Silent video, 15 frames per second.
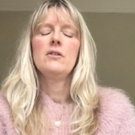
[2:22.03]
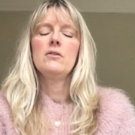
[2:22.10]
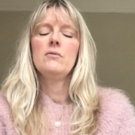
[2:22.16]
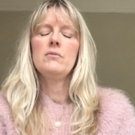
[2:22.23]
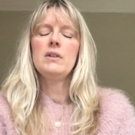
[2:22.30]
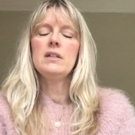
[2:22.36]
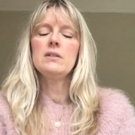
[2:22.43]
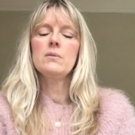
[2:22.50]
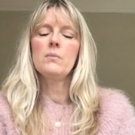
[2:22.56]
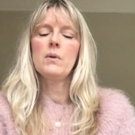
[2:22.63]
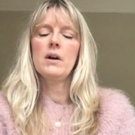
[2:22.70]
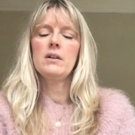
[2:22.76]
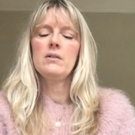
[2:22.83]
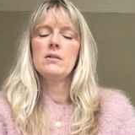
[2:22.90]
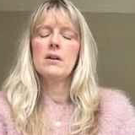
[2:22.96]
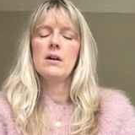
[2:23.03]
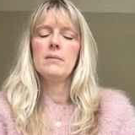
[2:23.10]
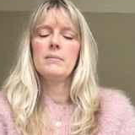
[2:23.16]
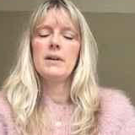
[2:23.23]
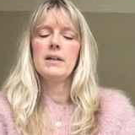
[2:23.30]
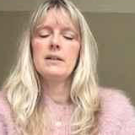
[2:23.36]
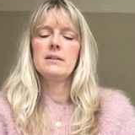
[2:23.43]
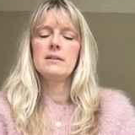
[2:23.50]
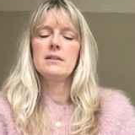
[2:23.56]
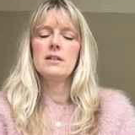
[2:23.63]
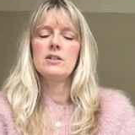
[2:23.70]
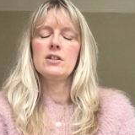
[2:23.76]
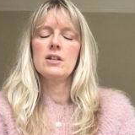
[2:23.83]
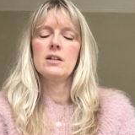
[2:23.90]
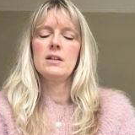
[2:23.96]
the reason why you can't make a
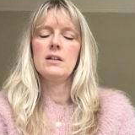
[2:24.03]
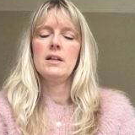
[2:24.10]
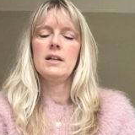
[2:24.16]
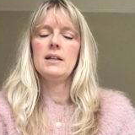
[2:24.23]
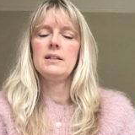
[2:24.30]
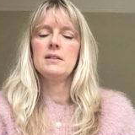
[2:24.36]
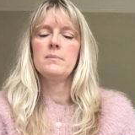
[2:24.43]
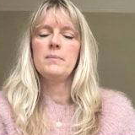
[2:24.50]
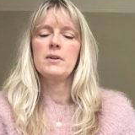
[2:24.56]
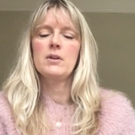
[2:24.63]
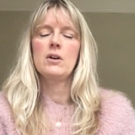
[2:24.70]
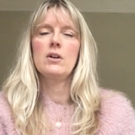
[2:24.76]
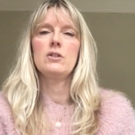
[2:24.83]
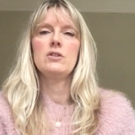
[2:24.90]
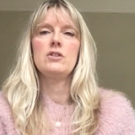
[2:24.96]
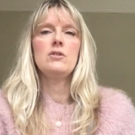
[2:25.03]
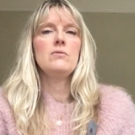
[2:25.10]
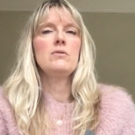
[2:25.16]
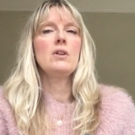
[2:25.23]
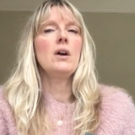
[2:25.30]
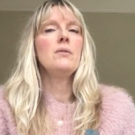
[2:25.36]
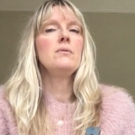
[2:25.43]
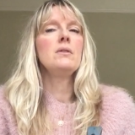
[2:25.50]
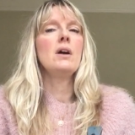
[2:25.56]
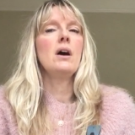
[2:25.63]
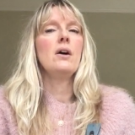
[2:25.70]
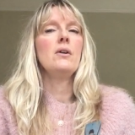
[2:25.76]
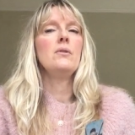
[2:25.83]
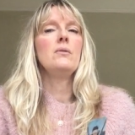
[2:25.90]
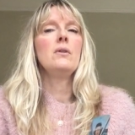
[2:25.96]
decision is because you don't
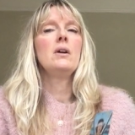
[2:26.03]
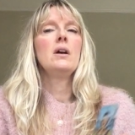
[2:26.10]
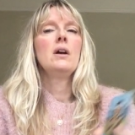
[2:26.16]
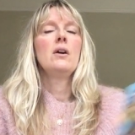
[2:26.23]
know